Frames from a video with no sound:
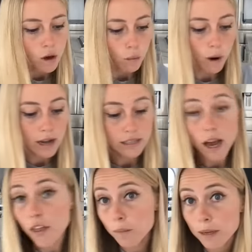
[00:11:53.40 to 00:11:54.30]
Whereas
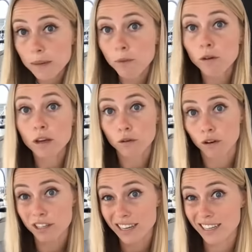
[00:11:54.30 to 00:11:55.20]
other people, in
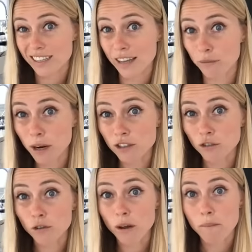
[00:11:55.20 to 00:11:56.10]
order to get to that
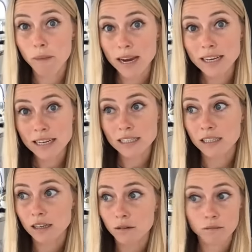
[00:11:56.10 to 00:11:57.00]
threshold, might need
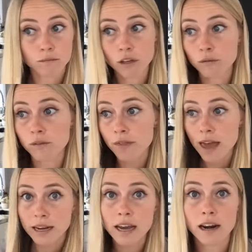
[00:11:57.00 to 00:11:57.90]
to you know,
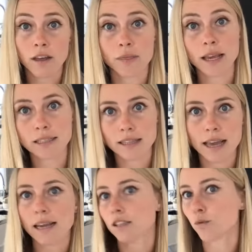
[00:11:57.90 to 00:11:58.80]
then cut out things
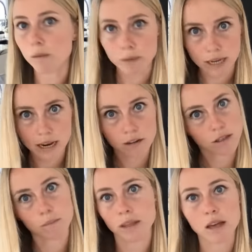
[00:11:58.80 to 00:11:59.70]
like a sweet potato,
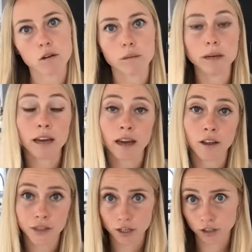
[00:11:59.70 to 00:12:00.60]
something that would be a
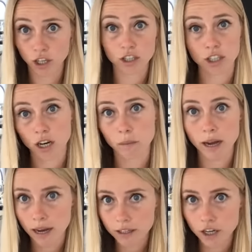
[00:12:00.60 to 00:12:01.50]
healthier starchy
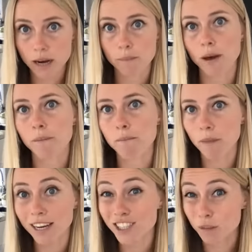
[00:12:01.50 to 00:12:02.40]
carbohydrate, but
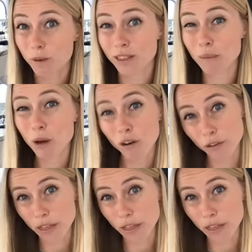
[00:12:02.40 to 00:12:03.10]
might just put them over